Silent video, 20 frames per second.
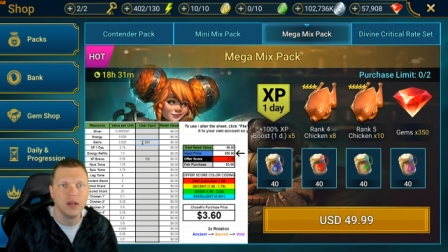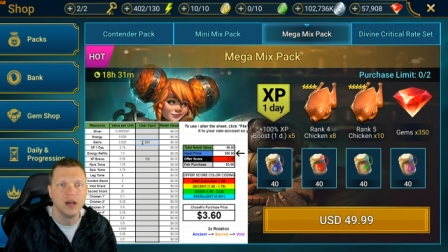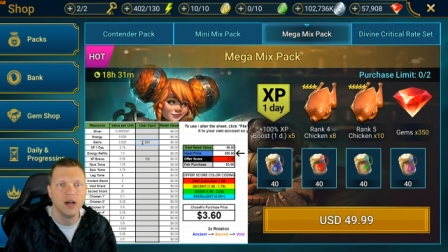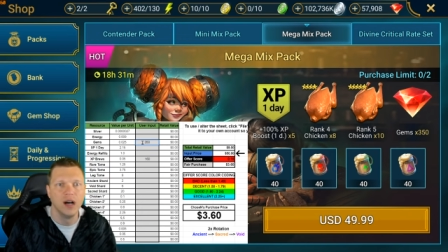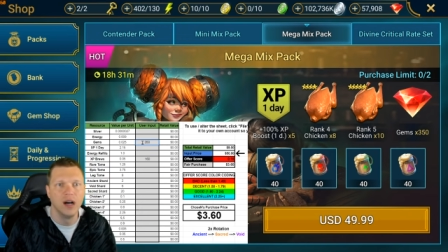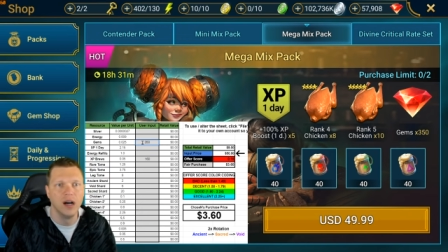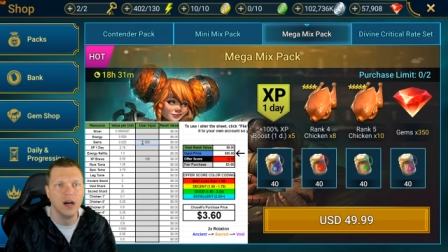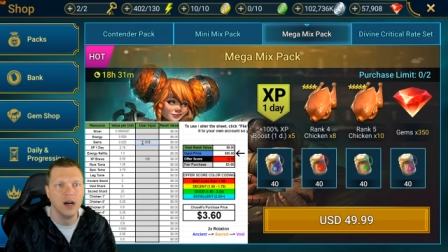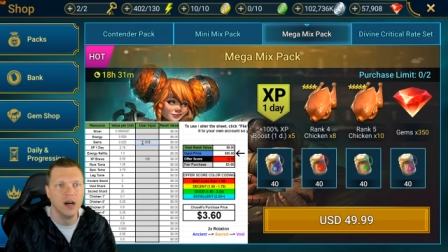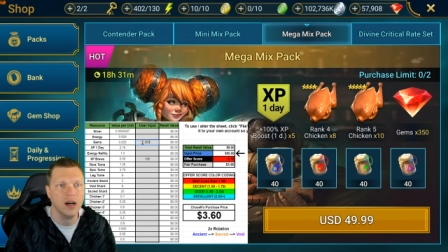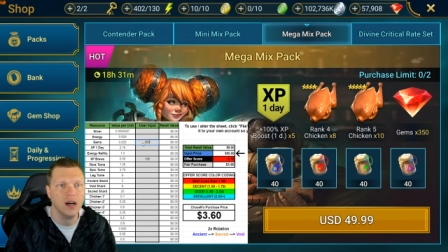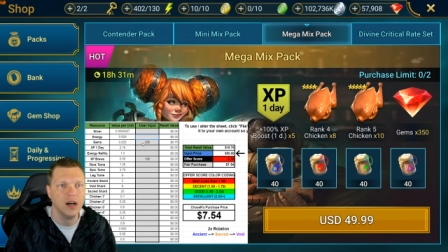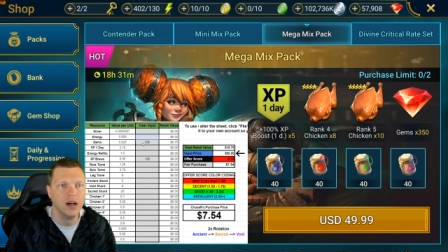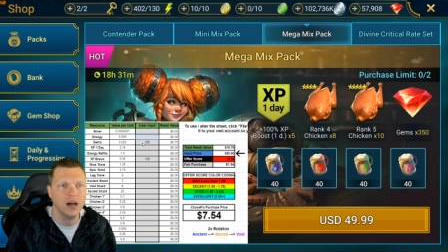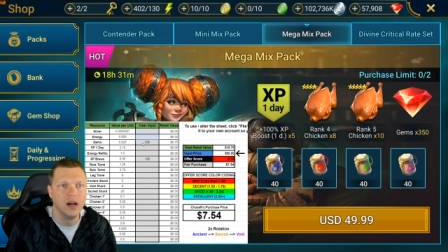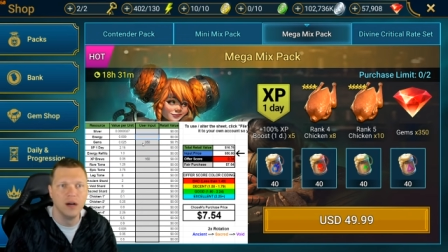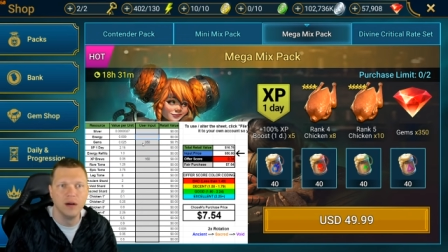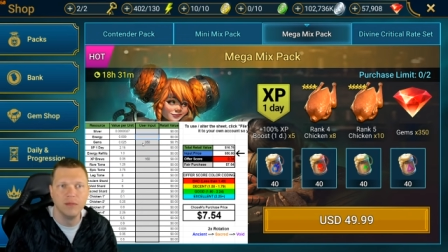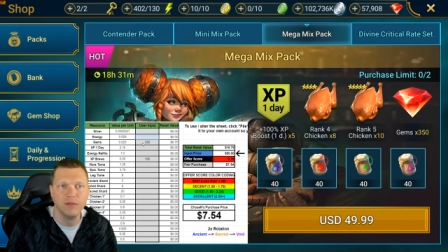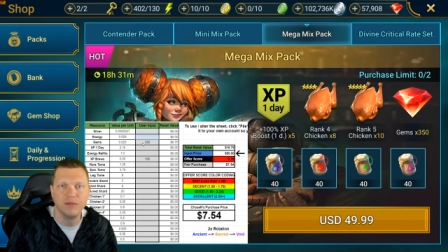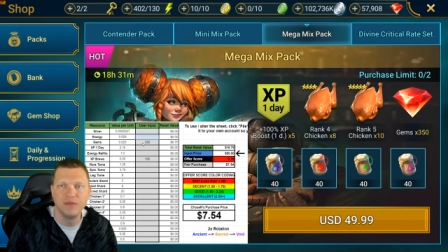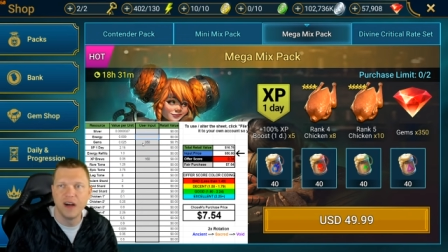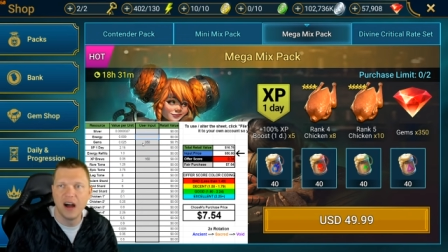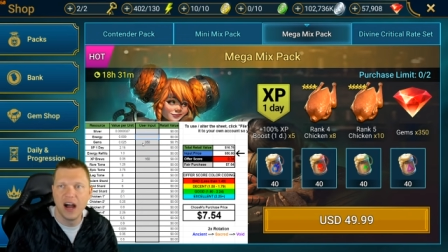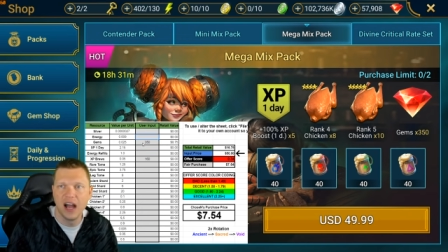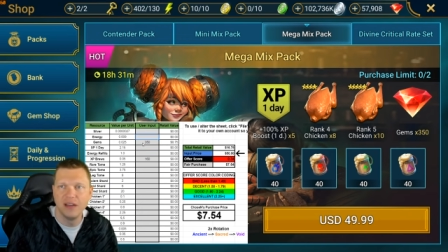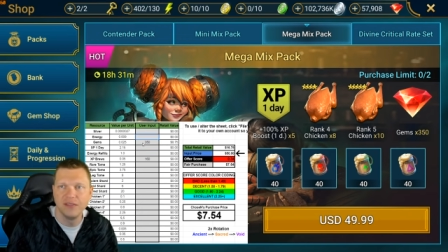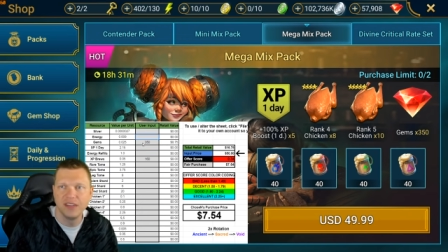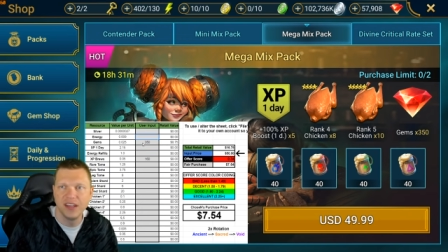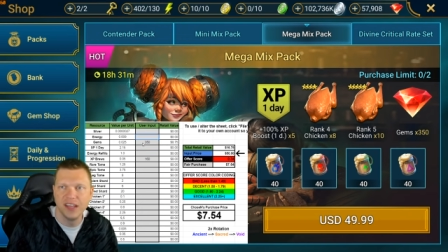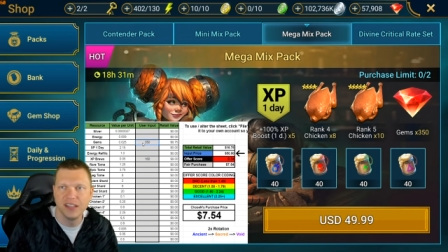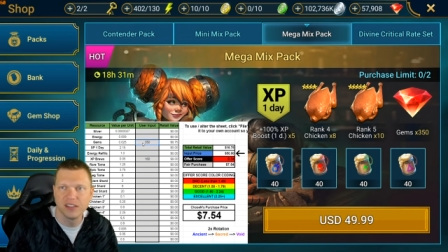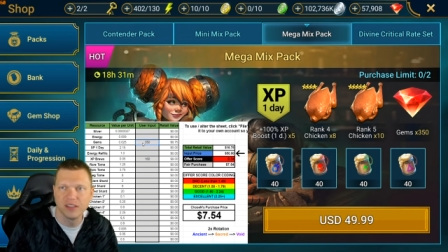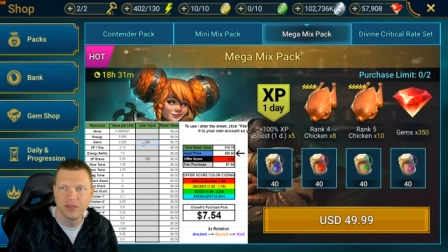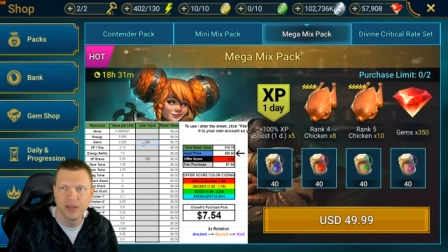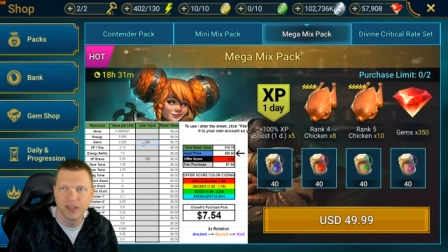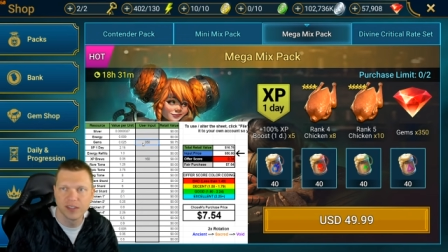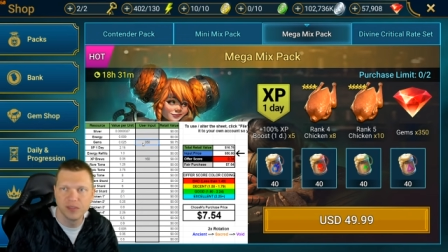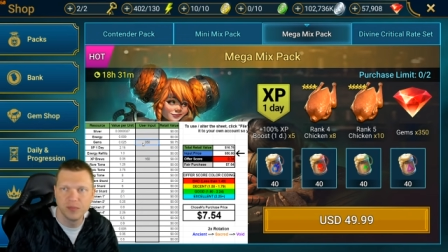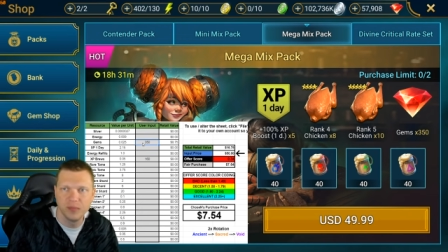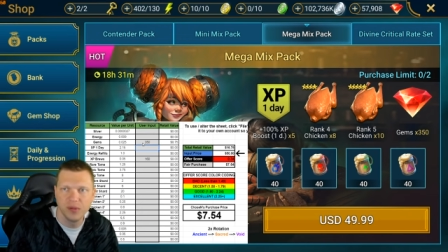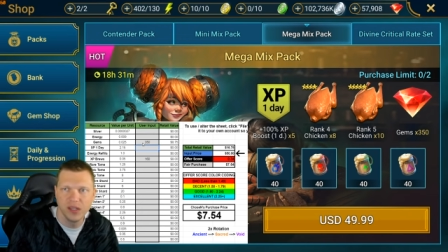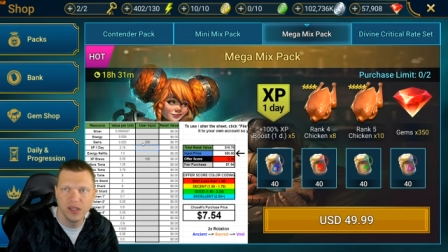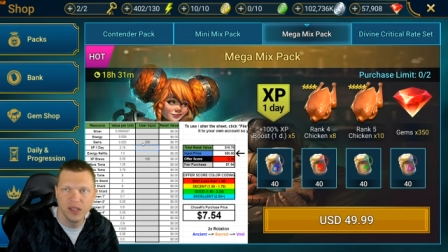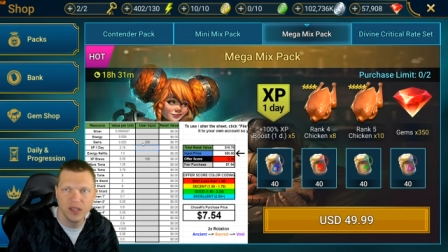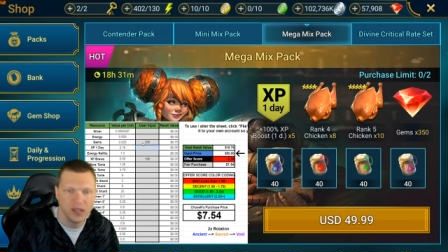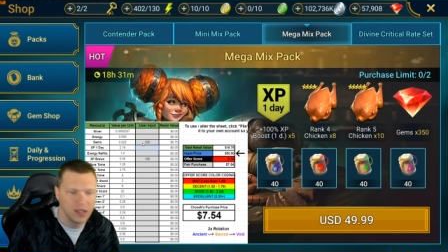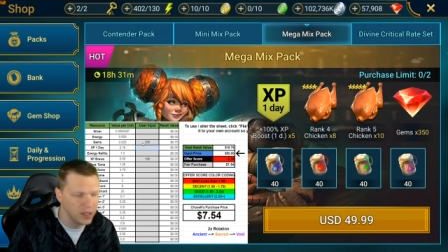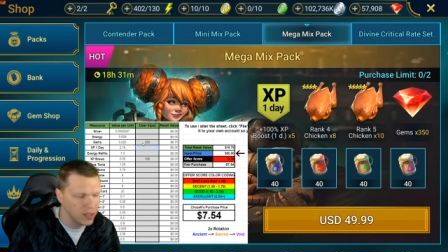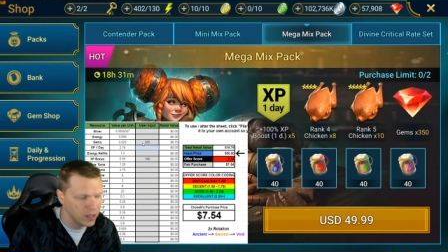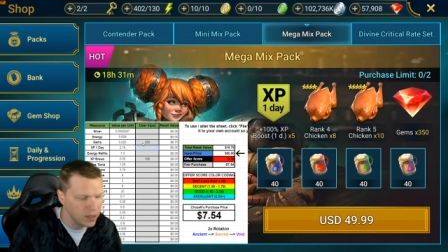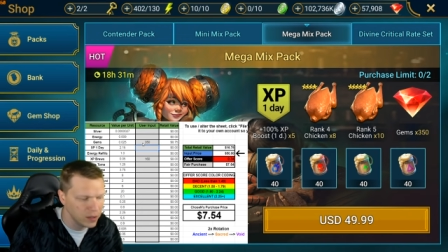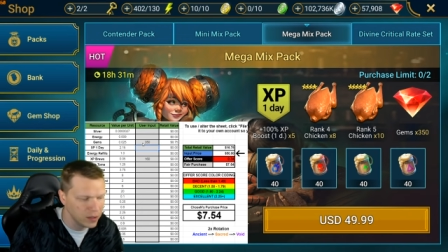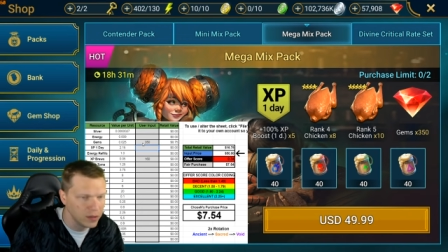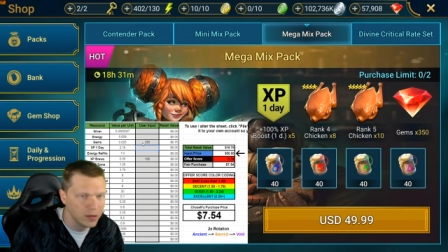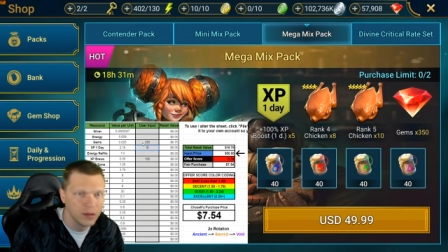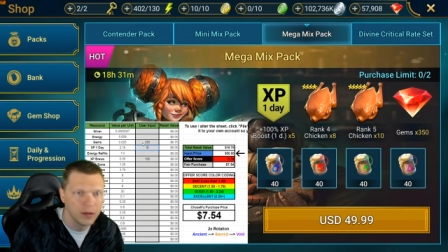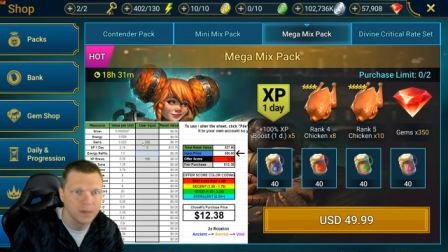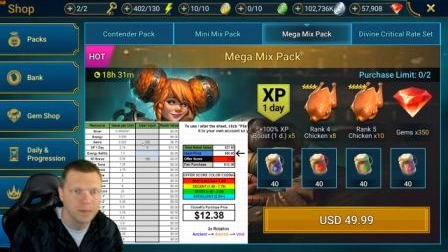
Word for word: um, five days of XP,